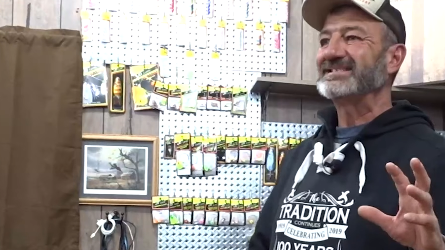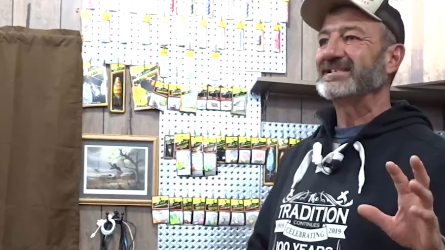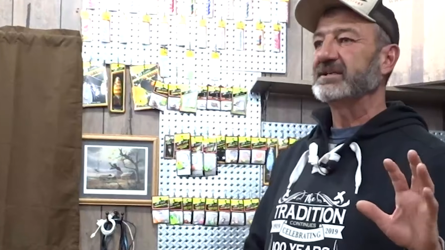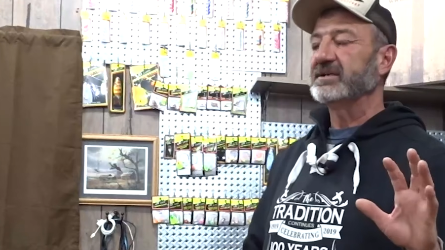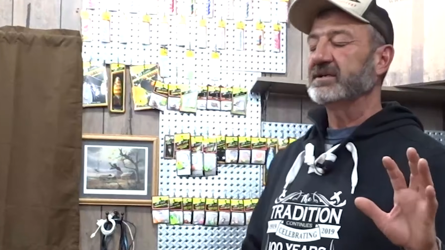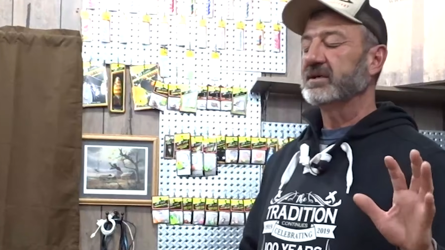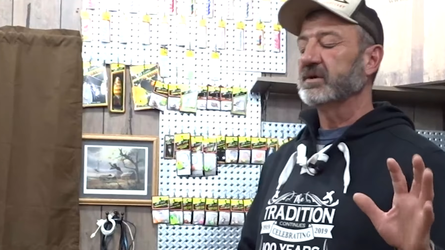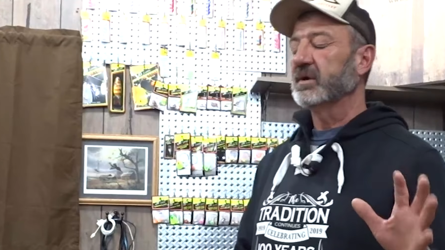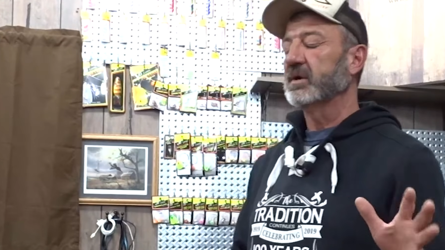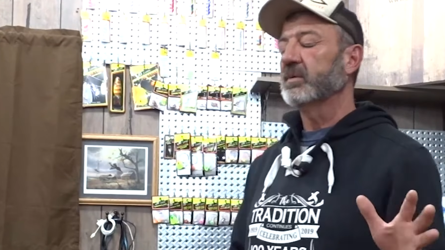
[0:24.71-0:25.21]
that
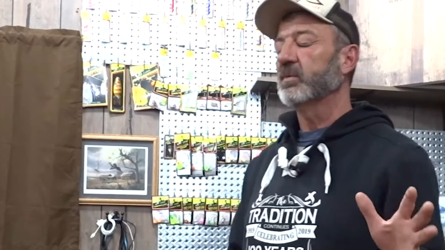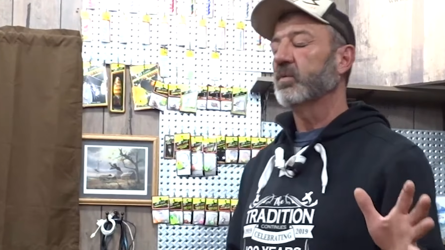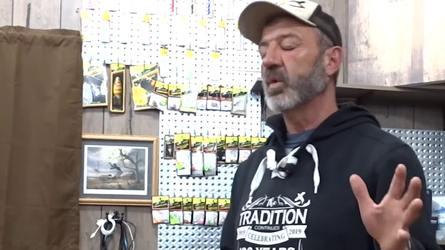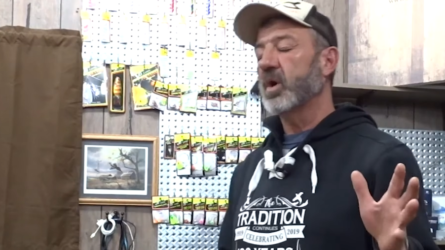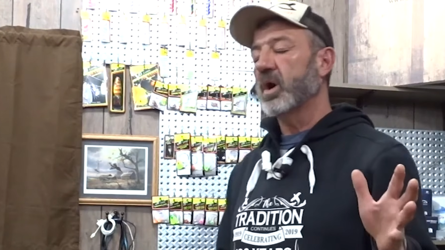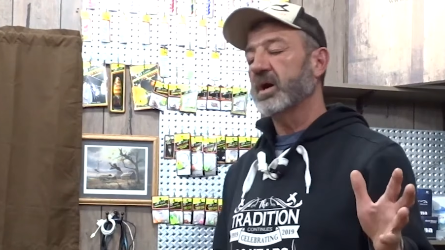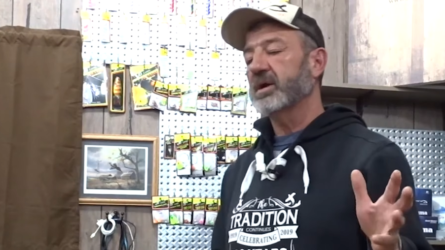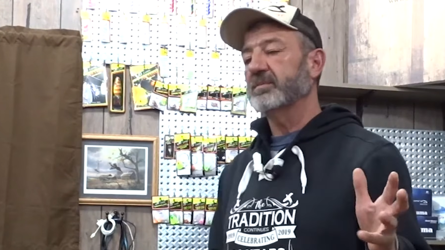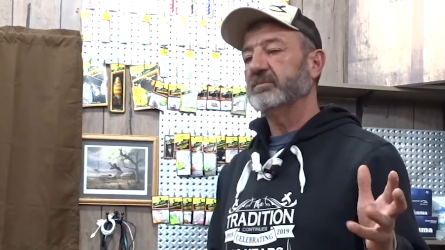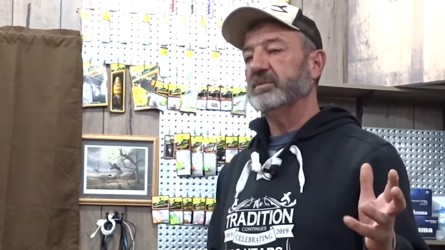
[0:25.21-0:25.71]
you're going to
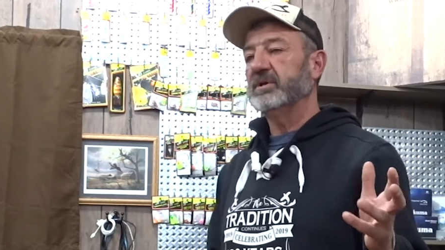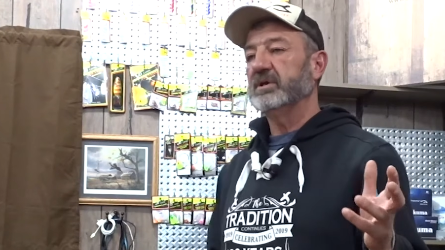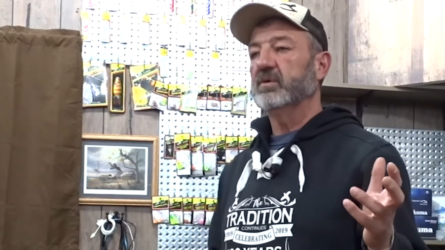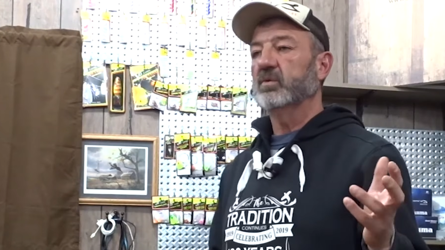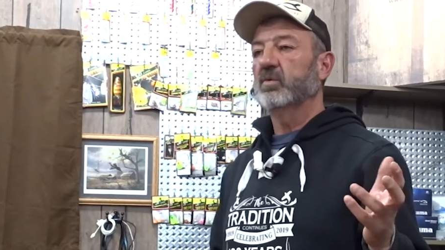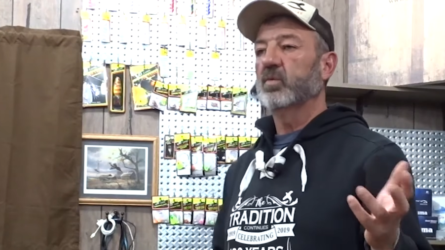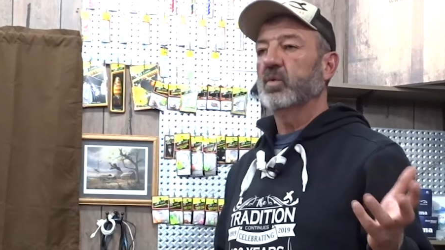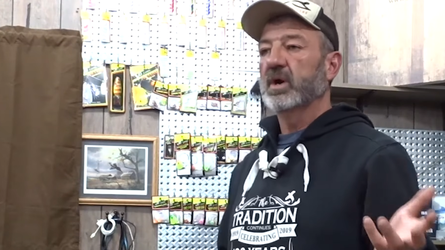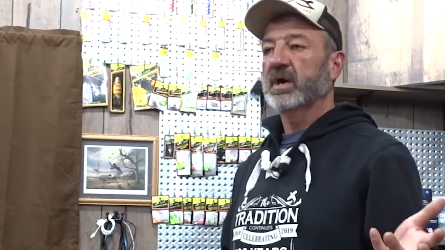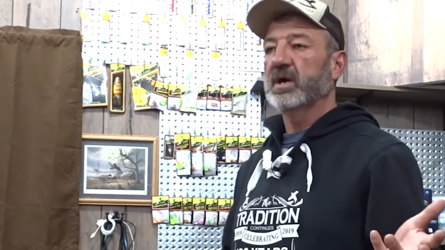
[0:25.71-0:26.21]
want to be
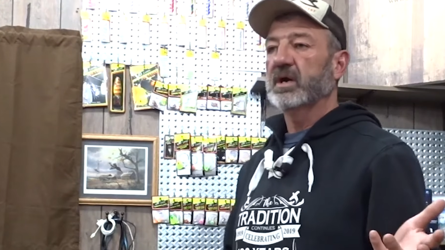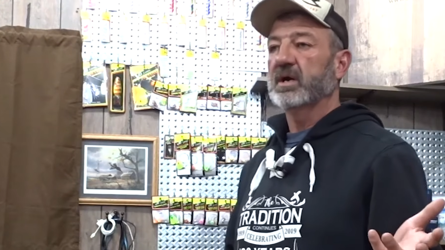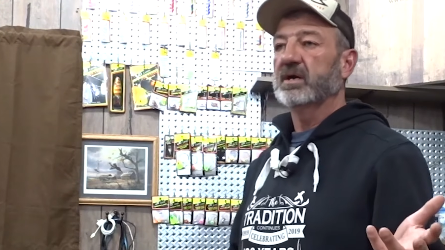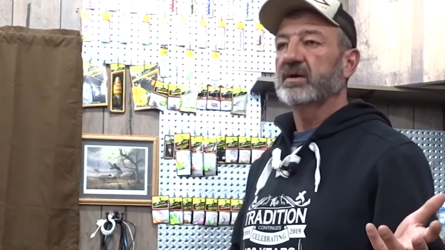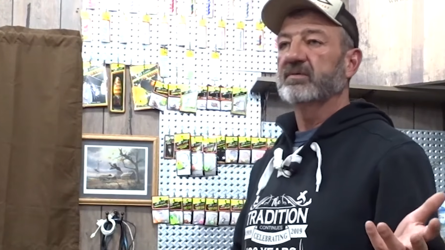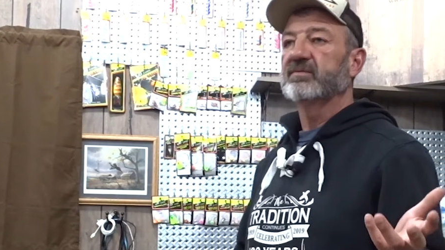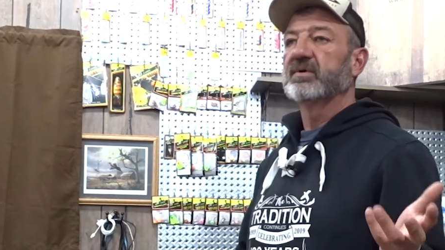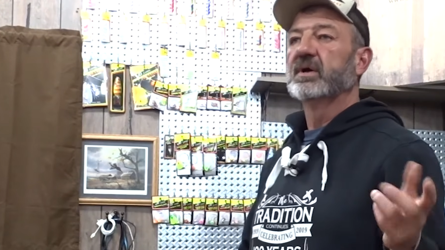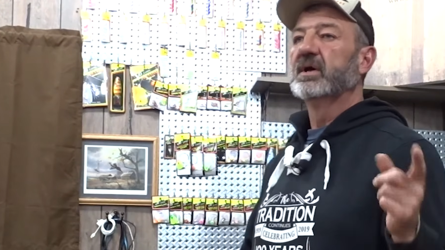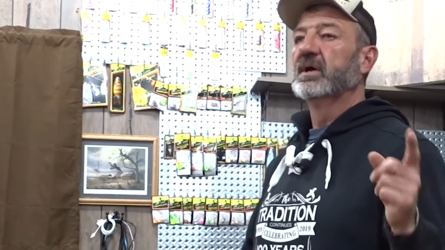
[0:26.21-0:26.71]
aware
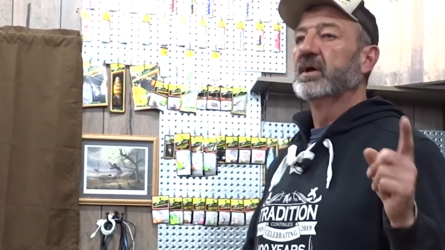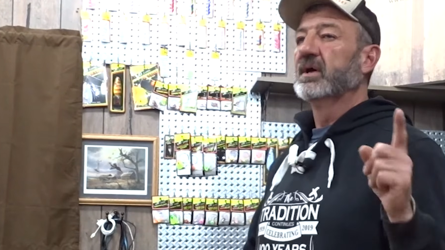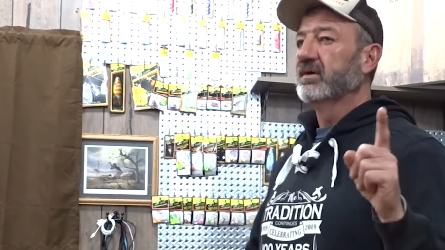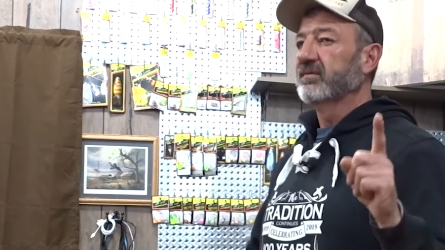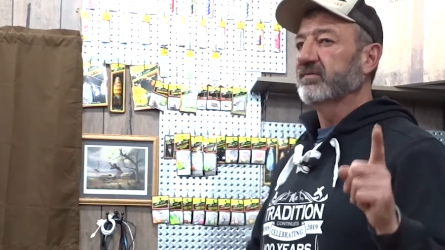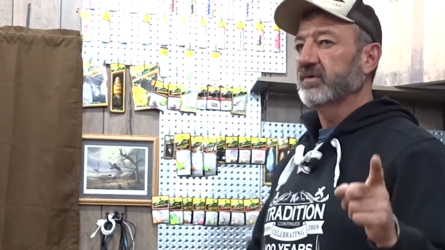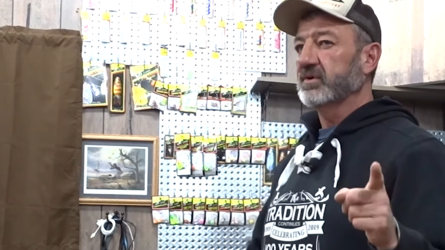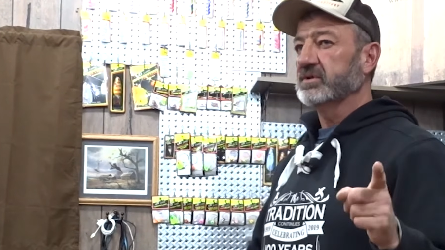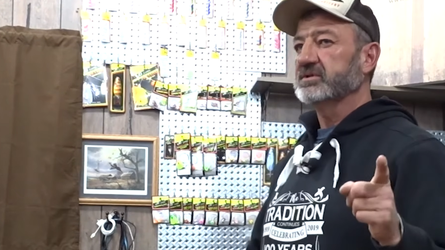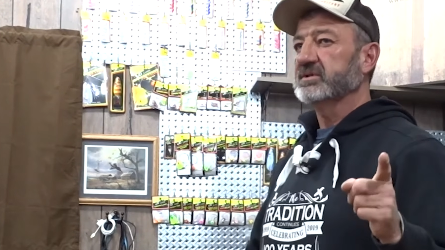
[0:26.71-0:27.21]
of.
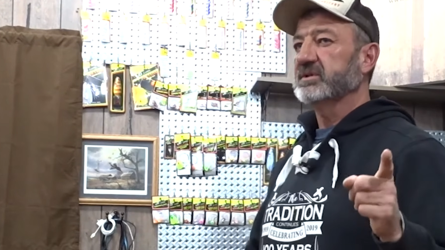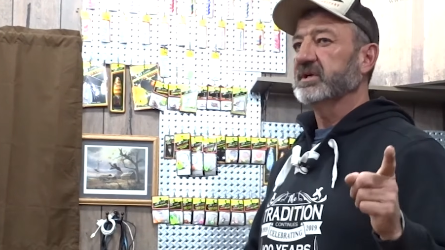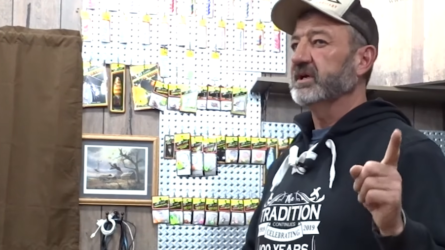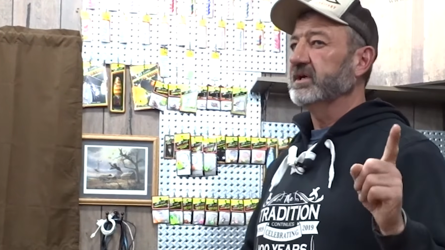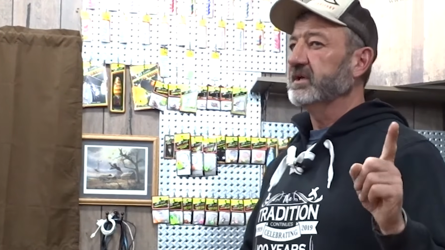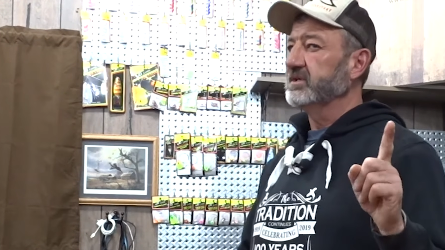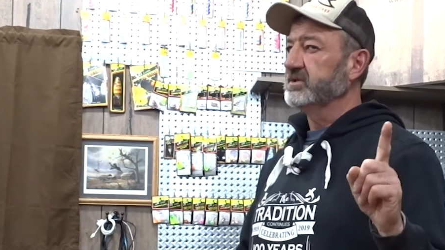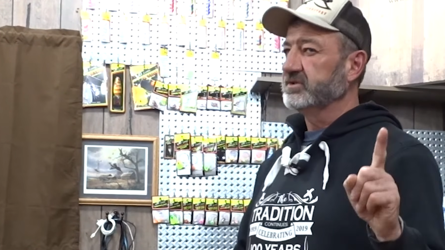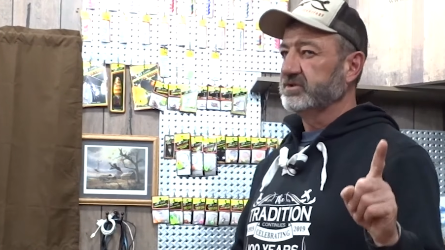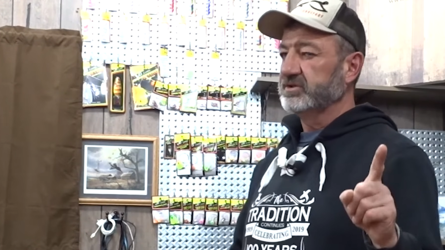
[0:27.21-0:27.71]
First thing
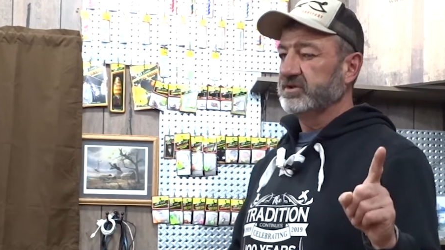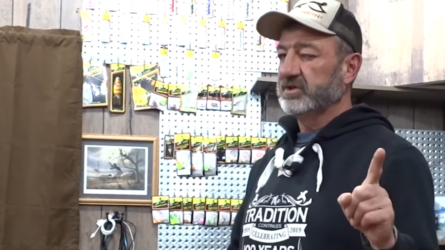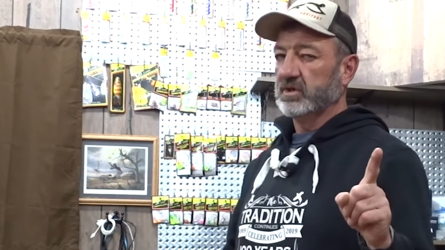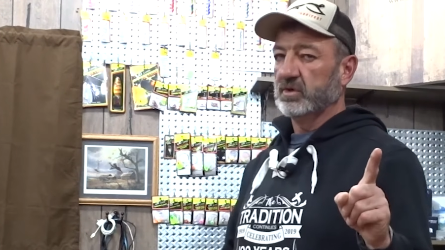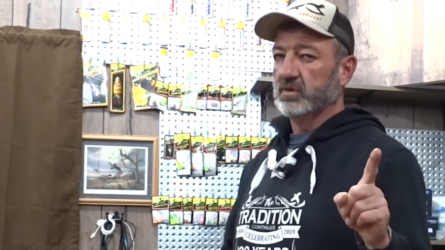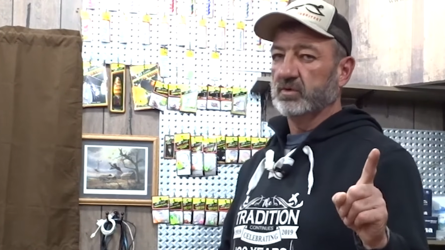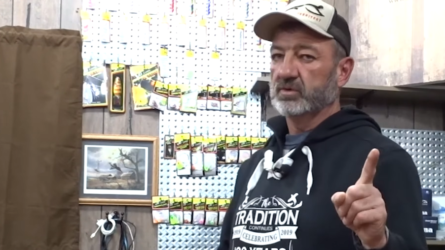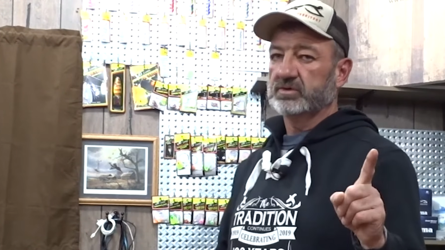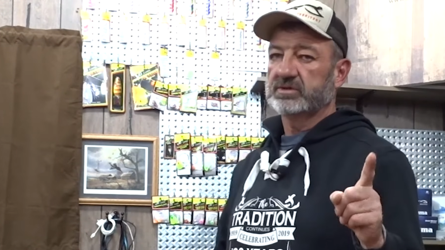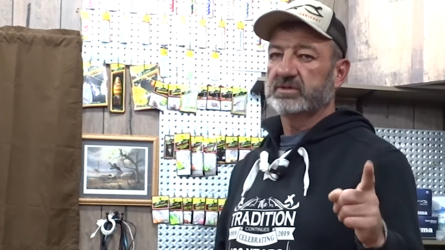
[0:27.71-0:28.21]
is
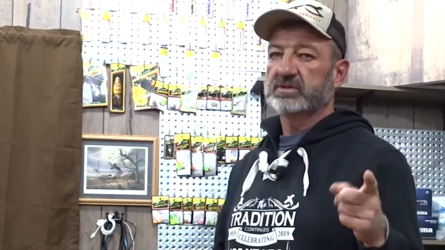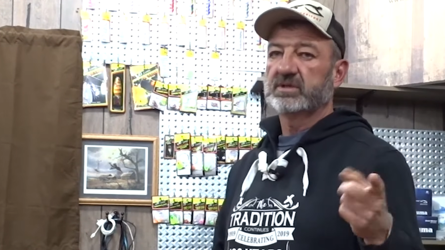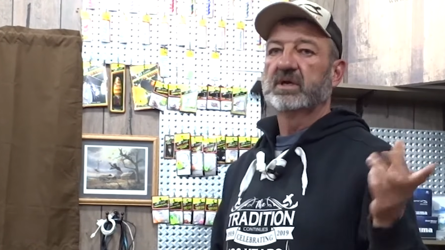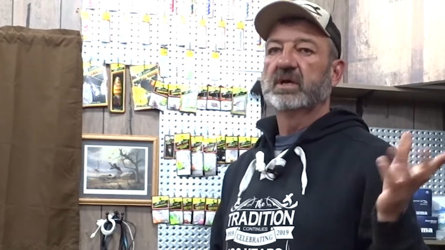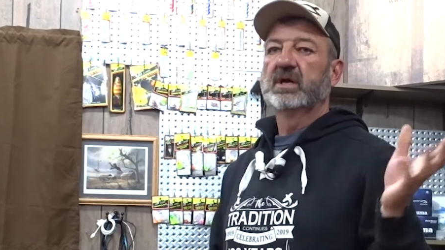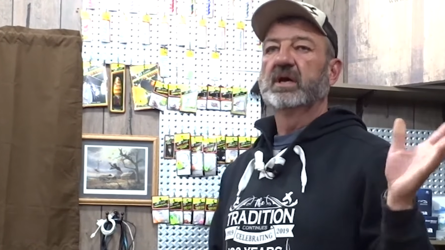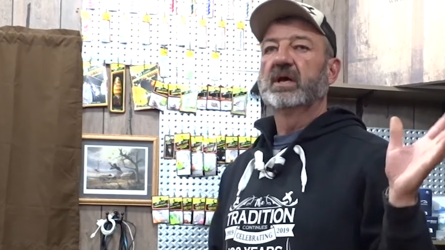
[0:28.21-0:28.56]
chokes.